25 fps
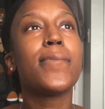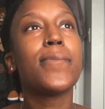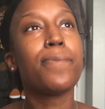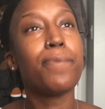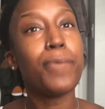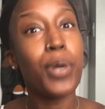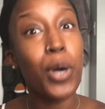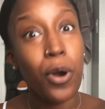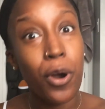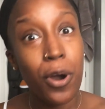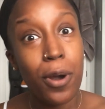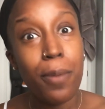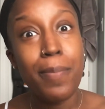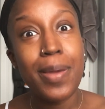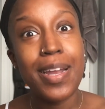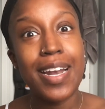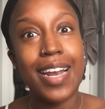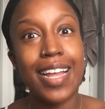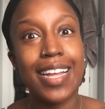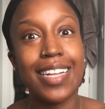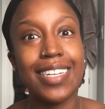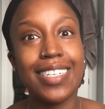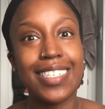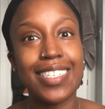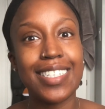
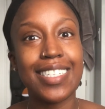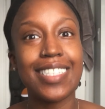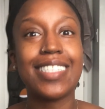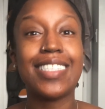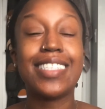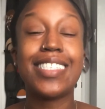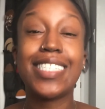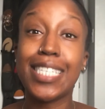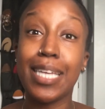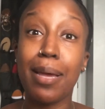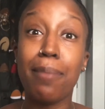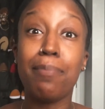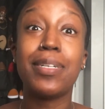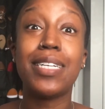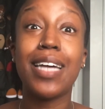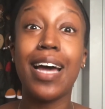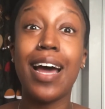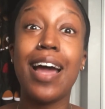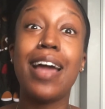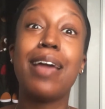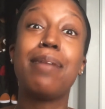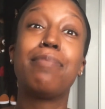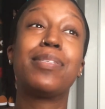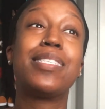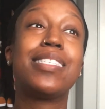permanent
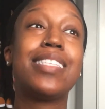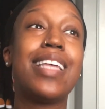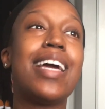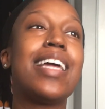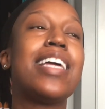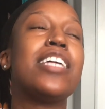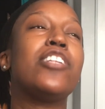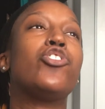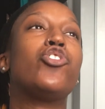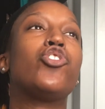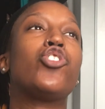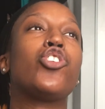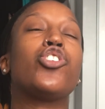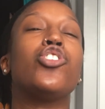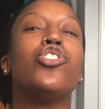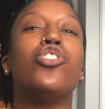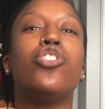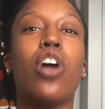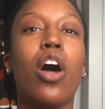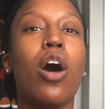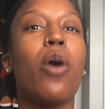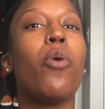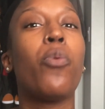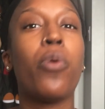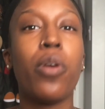sometimes that it's just
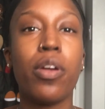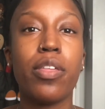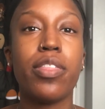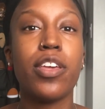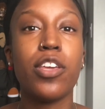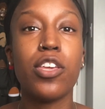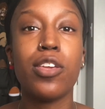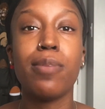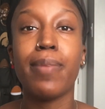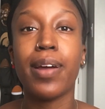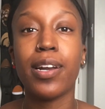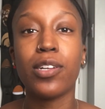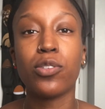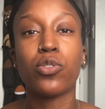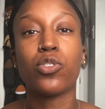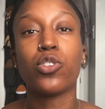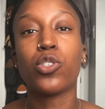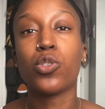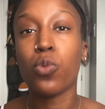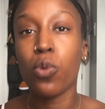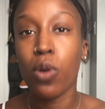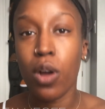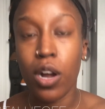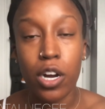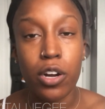not worth it. You might as well
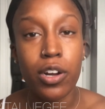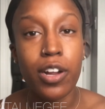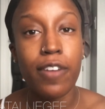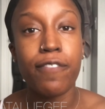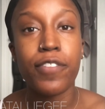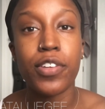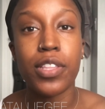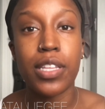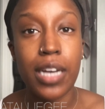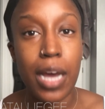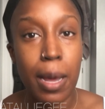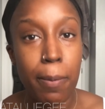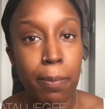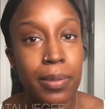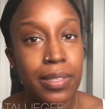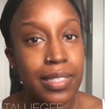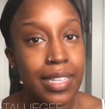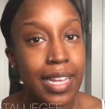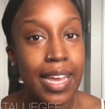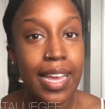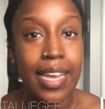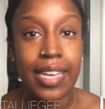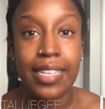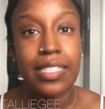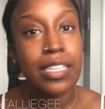just walk around for the couple
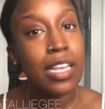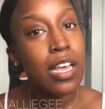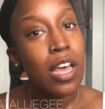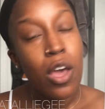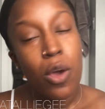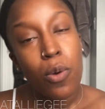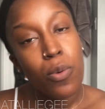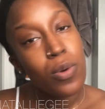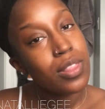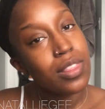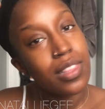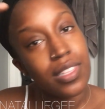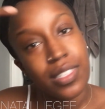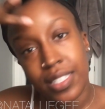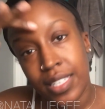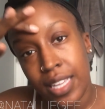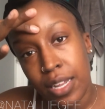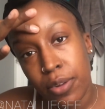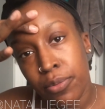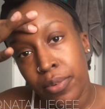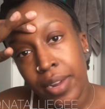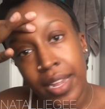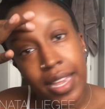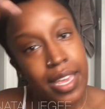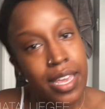days with the
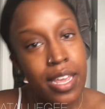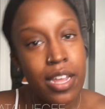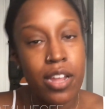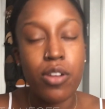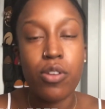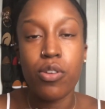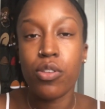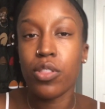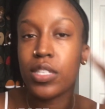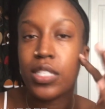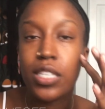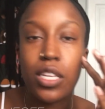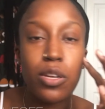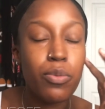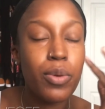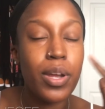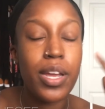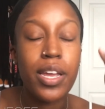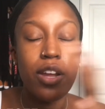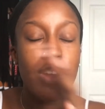zit right here, the zit right